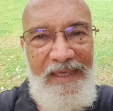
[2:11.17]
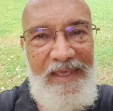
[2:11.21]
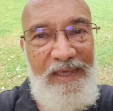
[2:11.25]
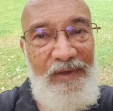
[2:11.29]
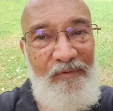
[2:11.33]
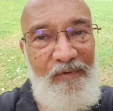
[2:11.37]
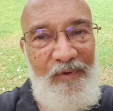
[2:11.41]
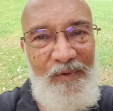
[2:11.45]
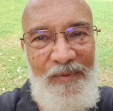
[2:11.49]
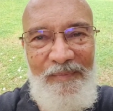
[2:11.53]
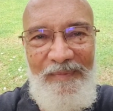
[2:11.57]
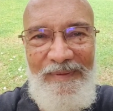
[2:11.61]

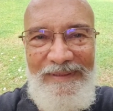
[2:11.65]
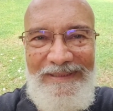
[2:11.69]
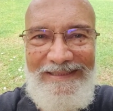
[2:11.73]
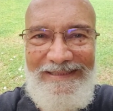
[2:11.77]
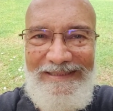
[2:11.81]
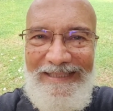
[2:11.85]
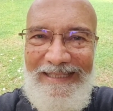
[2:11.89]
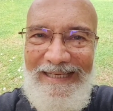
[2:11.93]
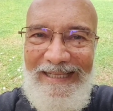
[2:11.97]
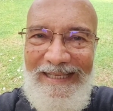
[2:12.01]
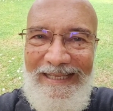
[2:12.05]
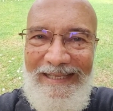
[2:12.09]
He would be
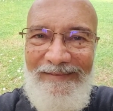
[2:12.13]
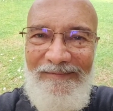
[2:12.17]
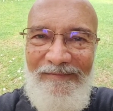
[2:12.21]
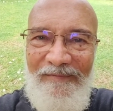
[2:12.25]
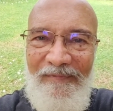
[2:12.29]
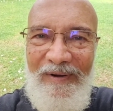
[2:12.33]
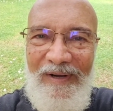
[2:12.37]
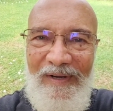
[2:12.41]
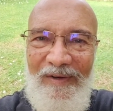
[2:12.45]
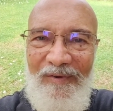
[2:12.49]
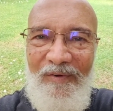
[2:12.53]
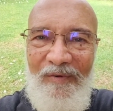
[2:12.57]
sitting
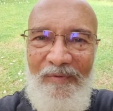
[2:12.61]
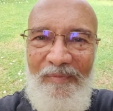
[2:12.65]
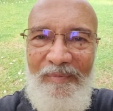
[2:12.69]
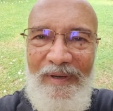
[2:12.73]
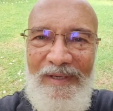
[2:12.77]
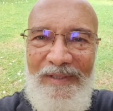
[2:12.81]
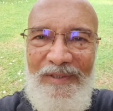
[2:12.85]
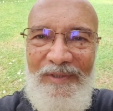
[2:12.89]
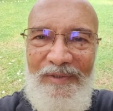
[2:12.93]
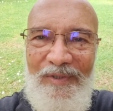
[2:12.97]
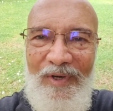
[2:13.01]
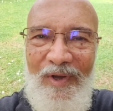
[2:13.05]
in front of
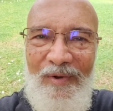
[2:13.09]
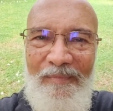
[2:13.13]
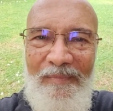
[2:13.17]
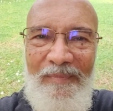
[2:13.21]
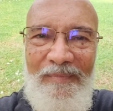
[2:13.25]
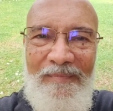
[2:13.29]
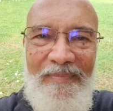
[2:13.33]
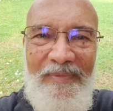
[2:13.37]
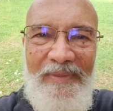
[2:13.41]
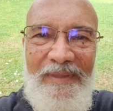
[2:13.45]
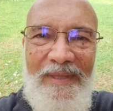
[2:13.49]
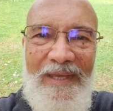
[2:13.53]
my shop
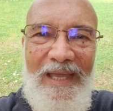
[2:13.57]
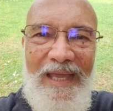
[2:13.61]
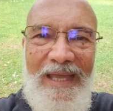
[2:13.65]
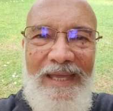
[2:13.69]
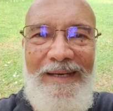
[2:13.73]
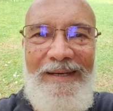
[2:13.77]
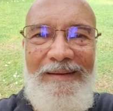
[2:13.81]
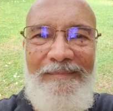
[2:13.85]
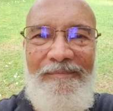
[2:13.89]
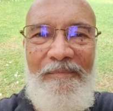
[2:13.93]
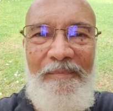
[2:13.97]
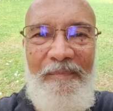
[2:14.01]

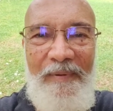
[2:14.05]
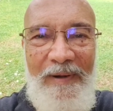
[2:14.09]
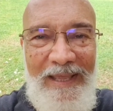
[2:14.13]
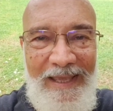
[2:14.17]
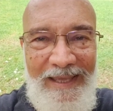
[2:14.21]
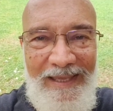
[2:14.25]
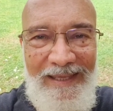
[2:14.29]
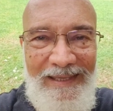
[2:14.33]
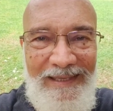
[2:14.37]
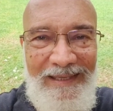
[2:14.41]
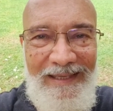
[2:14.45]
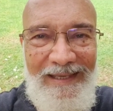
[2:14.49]
and
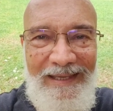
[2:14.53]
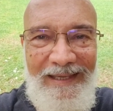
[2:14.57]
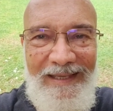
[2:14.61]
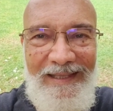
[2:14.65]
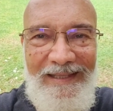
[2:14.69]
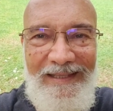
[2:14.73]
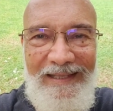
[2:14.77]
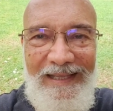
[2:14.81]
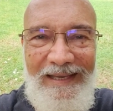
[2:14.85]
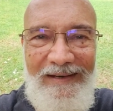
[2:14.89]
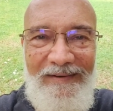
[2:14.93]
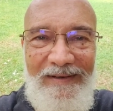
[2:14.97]
praying
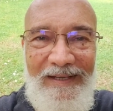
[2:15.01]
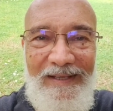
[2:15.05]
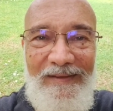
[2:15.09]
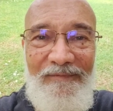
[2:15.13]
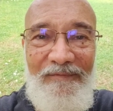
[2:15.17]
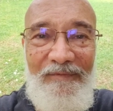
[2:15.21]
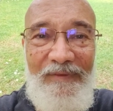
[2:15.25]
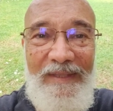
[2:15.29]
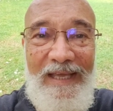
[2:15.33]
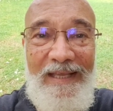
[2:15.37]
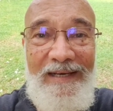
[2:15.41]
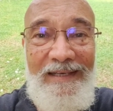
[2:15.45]
that
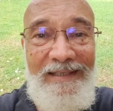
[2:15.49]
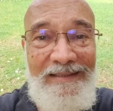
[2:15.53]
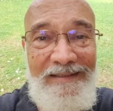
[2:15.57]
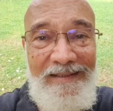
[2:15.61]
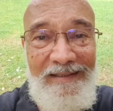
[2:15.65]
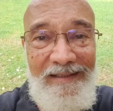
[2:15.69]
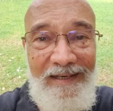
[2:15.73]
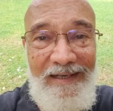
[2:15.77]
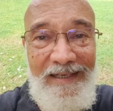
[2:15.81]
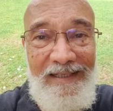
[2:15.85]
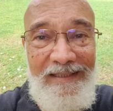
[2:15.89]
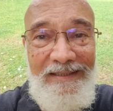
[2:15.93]
if there
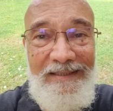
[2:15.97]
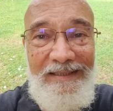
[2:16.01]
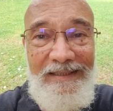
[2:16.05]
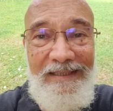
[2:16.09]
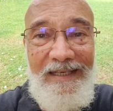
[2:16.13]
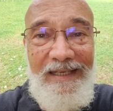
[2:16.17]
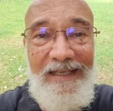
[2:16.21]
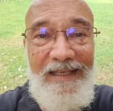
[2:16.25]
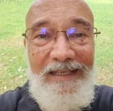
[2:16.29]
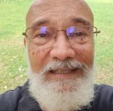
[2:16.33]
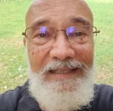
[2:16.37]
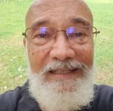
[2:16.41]
is a
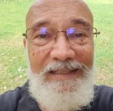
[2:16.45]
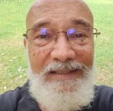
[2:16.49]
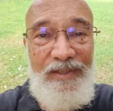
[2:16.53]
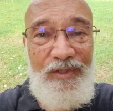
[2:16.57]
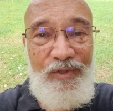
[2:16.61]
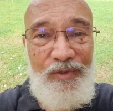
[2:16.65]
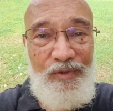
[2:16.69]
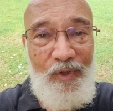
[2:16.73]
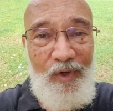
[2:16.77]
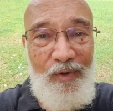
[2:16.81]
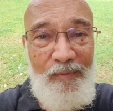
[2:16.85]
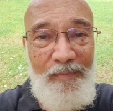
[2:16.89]
rush in
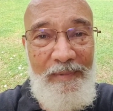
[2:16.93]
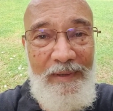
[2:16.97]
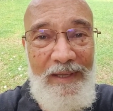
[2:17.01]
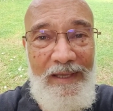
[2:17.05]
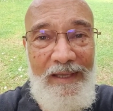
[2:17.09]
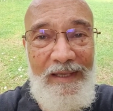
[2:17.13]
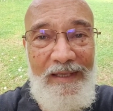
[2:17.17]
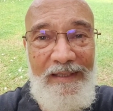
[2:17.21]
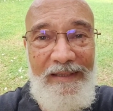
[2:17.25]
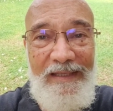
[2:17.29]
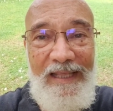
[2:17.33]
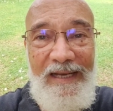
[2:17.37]
this shop,
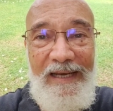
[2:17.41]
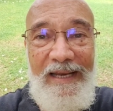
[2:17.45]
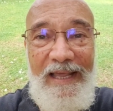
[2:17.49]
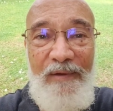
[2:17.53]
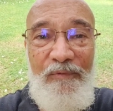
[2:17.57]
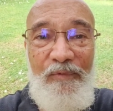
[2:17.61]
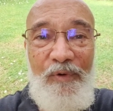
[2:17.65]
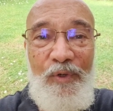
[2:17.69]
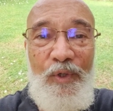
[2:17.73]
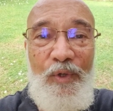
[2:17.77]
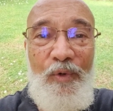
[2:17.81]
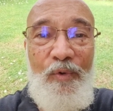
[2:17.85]
then
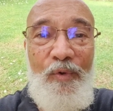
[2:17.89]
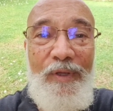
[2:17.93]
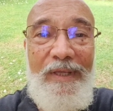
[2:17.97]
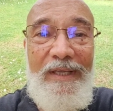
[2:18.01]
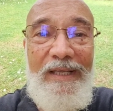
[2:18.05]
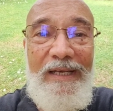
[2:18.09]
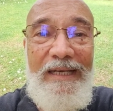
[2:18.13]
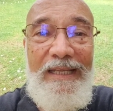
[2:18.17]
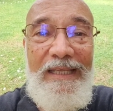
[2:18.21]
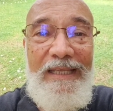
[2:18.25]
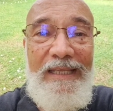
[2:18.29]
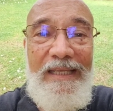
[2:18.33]
I would
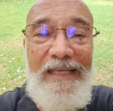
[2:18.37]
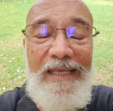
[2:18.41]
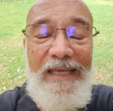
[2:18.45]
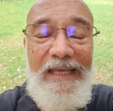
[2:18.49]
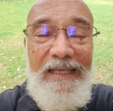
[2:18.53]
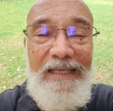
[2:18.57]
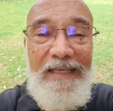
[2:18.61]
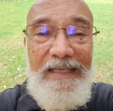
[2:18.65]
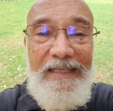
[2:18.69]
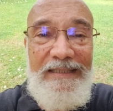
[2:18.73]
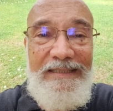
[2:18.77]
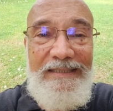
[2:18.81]
quickly
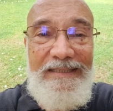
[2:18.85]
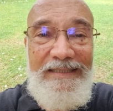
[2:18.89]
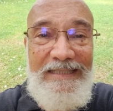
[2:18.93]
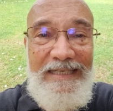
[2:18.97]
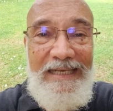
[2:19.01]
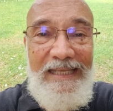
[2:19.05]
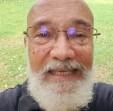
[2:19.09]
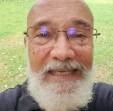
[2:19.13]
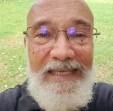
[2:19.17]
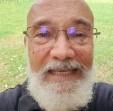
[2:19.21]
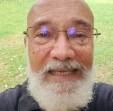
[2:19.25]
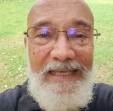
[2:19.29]

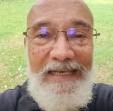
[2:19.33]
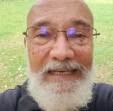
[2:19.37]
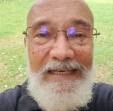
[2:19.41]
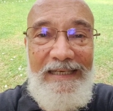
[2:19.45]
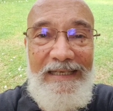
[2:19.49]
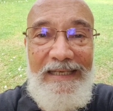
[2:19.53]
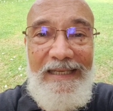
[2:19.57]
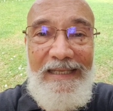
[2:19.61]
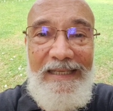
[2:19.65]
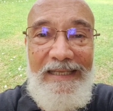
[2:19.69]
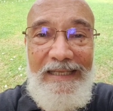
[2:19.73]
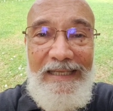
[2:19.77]
sneak
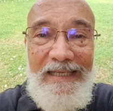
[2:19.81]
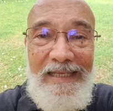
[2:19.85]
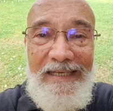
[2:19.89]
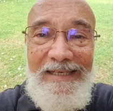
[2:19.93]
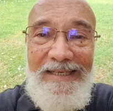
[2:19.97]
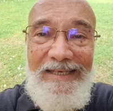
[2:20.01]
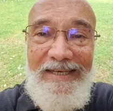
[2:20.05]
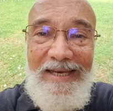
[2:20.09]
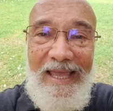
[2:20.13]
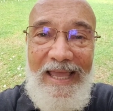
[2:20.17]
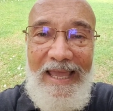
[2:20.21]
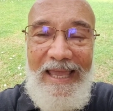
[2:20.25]
in,
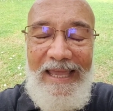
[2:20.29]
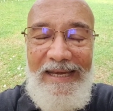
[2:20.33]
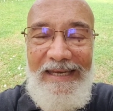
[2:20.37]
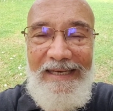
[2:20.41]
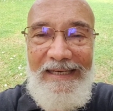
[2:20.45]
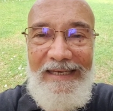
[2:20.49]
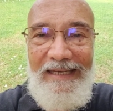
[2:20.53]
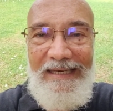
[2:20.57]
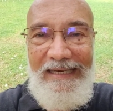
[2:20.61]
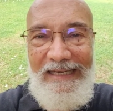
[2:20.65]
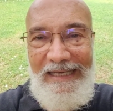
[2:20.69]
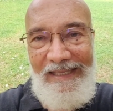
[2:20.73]
eat
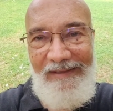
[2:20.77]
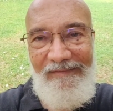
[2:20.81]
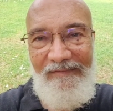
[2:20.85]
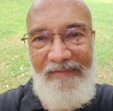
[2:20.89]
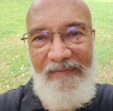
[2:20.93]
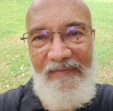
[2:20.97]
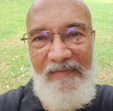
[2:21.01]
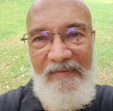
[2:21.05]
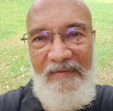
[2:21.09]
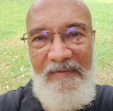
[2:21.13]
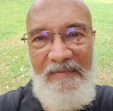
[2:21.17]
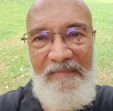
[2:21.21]
and
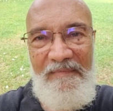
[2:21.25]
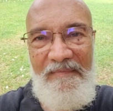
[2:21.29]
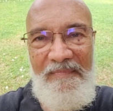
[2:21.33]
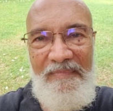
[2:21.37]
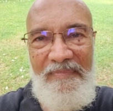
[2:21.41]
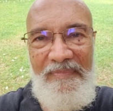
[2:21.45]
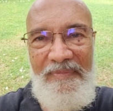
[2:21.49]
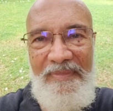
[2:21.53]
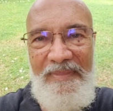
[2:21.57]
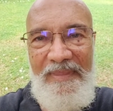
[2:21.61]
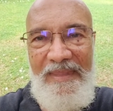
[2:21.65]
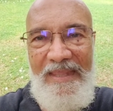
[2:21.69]
leave.
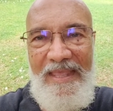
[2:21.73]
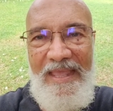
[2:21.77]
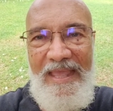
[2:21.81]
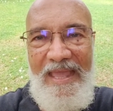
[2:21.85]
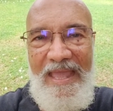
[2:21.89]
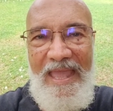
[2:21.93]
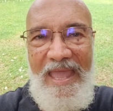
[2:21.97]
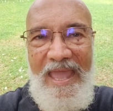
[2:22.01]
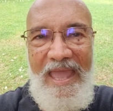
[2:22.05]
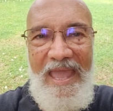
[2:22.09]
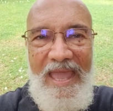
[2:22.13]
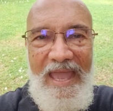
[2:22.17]

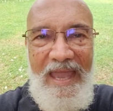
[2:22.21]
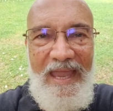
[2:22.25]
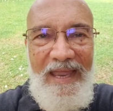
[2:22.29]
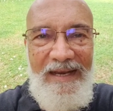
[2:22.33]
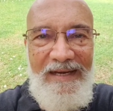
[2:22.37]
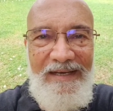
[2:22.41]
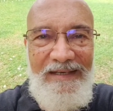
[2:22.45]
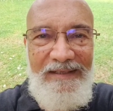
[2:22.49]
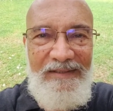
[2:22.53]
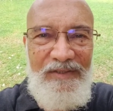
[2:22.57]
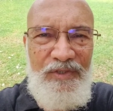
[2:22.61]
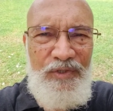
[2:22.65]

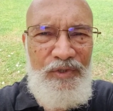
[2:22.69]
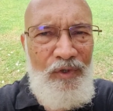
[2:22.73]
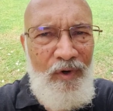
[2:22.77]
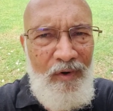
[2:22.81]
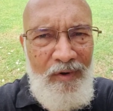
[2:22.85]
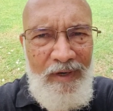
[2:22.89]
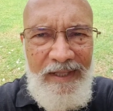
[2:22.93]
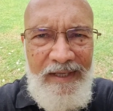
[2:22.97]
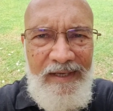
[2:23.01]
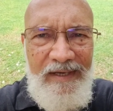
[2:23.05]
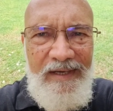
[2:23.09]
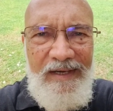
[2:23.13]
And
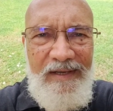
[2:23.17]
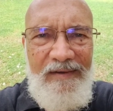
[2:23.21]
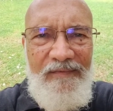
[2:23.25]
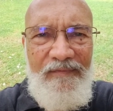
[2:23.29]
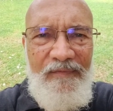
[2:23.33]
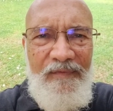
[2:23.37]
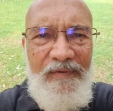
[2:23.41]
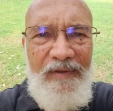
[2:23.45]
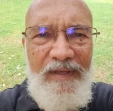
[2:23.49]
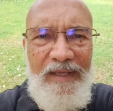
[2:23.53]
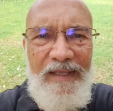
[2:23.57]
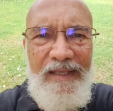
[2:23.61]
surely
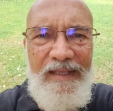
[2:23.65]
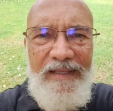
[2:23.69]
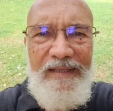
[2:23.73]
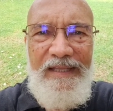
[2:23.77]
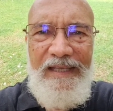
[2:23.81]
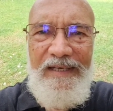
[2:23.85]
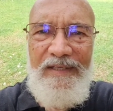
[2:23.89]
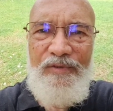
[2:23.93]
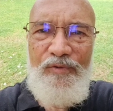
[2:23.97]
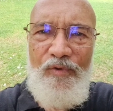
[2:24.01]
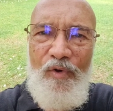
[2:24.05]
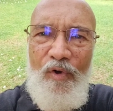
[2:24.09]
enough,
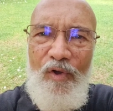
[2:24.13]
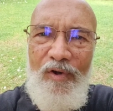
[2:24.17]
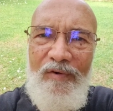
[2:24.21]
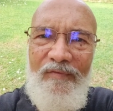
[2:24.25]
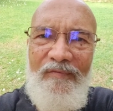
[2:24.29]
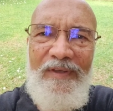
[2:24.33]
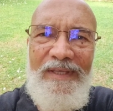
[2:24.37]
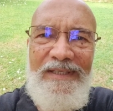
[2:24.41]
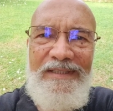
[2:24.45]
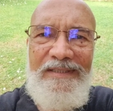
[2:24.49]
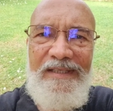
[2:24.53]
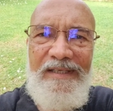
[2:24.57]
there is
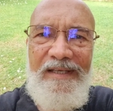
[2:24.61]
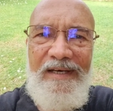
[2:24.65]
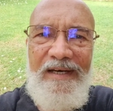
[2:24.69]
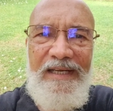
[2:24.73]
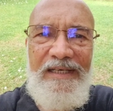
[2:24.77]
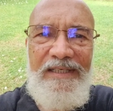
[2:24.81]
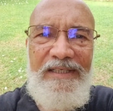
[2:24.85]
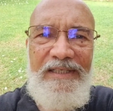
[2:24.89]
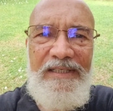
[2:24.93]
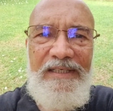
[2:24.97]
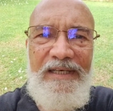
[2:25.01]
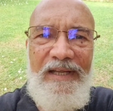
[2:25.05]
always a
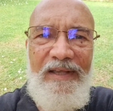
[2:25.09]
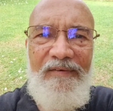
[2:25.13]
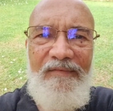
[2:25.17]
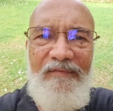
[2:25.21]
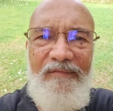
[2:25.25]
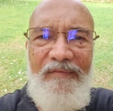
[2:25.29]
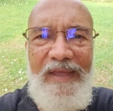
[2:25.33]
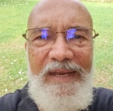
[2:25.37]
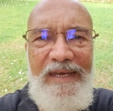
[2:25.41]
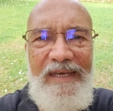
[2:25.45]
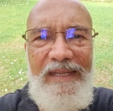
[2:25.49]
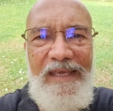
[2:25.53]
rush
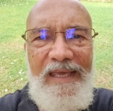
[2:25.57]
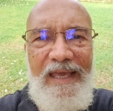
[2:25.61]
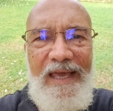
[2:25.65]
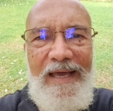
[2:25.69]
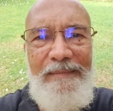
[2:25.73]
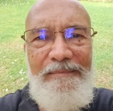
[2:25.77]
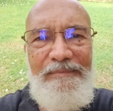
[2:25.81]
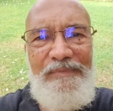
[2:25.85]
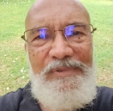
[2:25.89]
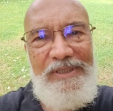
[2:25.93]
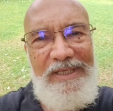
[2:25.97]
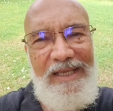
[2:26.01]
when he
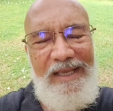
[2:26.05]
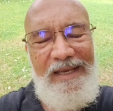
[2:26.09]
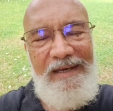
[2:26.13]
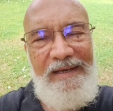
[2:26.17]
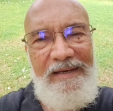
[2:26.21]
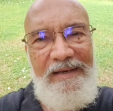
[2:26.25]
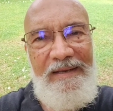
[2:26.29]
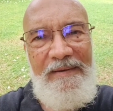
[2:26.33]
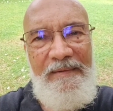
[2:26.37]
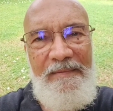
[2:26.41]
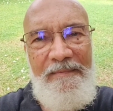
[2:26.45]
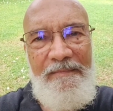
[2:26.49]
comes
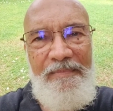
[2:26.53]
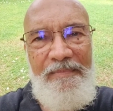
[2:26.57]
in.